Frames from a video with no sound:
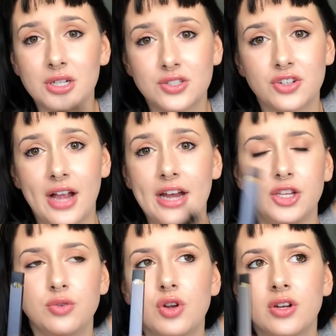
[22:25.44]
what goes through your head.
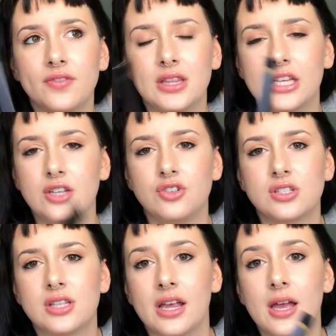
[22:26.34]
You don't even think. You
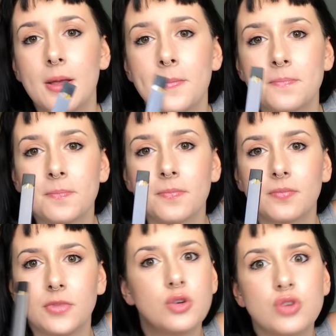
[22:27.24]
just think.
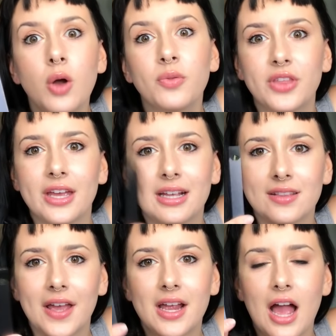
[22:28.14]
You don't think.
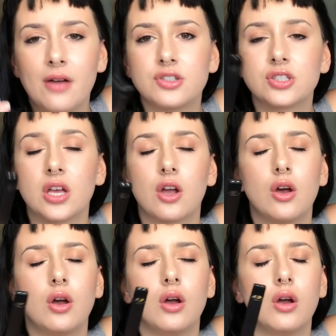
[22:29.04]
Like, I was just like,
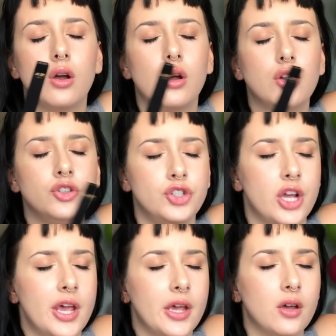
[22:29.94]

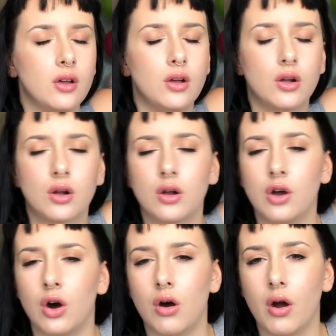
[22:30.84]
Jay,
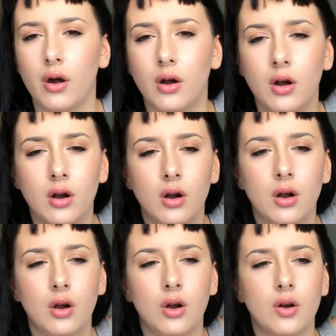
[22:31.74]
car,
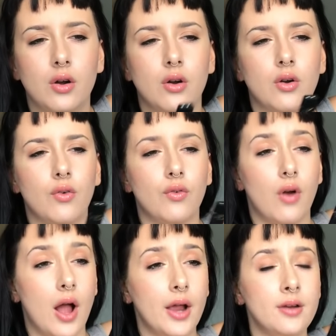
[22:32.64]

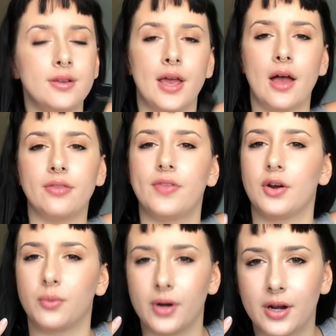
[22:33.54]
ride? Yeah,
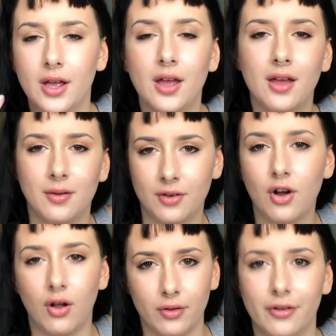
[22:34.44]
that'll work.
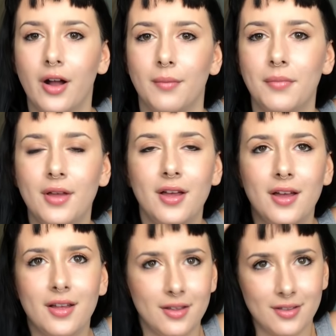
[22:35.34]
Call her up.
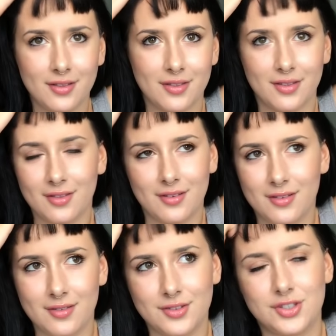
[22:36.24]

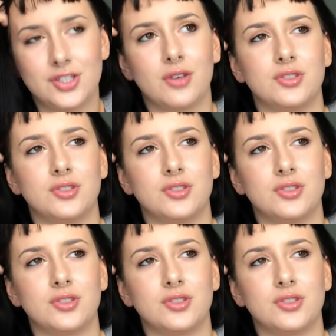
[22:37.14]
So